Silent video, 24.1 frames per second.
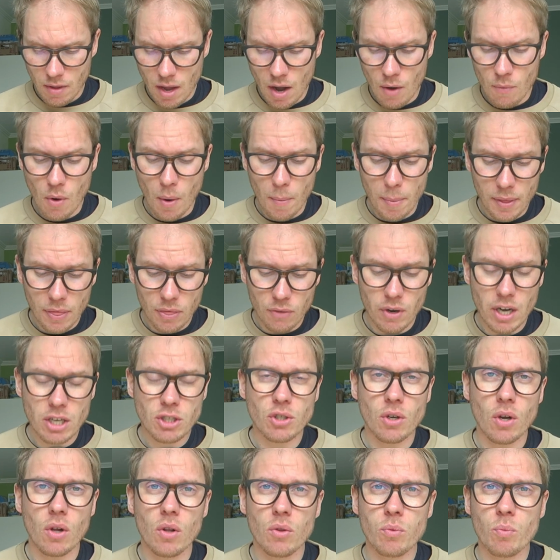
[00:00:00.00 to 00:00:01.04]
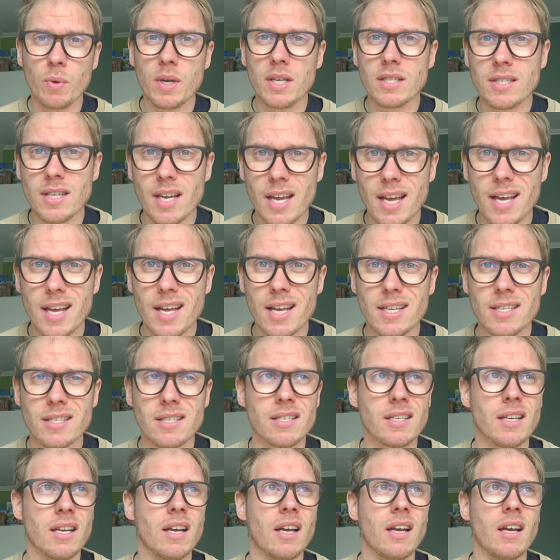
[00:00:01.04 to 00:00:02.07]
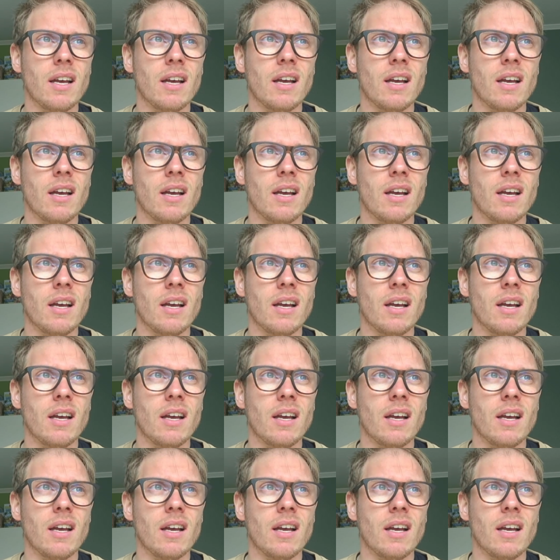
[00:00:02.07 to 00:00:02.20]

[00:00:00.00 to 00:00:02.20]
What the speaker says: aerobic threshold, which is